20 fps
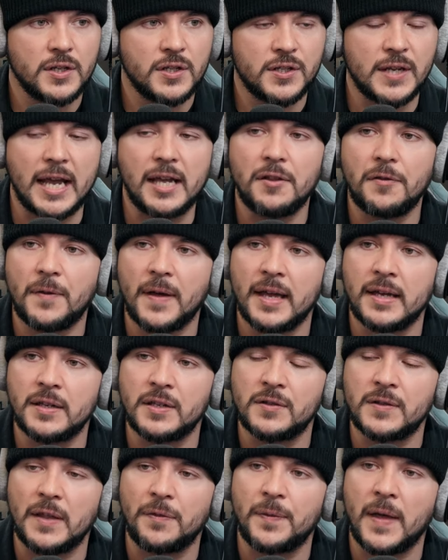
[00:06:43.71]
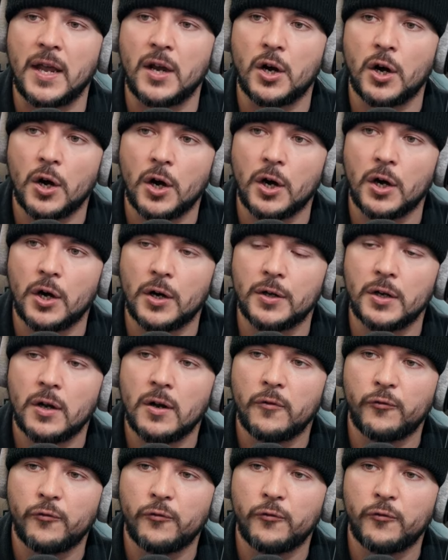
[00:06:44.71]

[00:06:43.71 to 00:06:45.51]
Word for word: say things that they heard